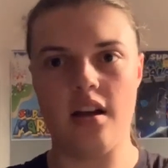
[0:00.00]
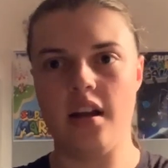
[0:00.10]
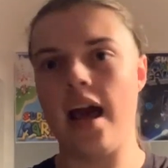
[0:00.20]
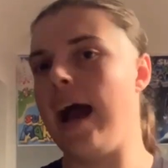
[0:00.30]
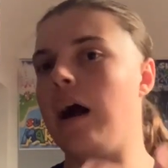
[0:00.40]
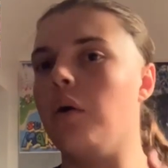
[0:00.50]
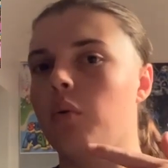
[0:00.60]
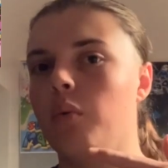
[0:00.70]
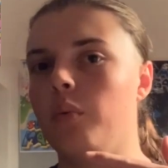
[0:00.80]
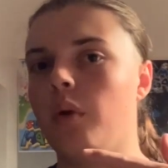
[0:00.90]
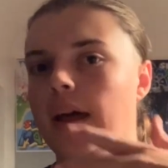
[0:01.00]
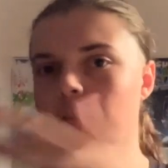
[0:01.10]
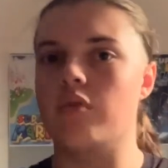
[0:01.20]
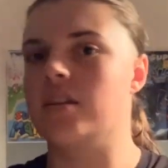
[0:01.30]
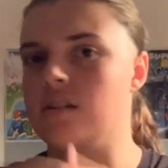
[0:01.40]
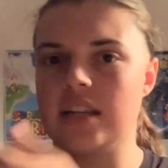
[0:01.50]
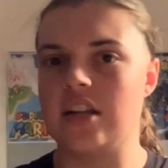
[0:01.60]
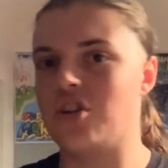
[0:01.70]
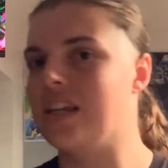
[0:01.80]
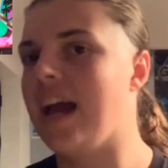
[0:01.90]
and how, like, the wrestlers
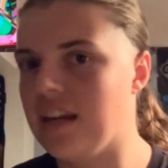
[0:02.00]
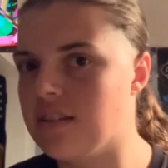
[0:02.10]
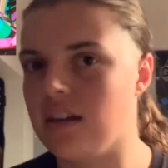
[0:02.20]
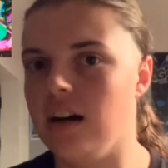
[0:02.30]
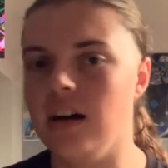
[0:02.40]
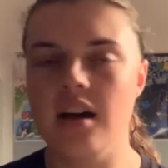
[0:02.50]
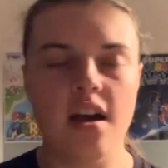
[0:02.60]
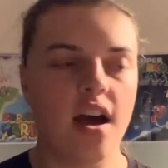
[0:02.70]
actually enter.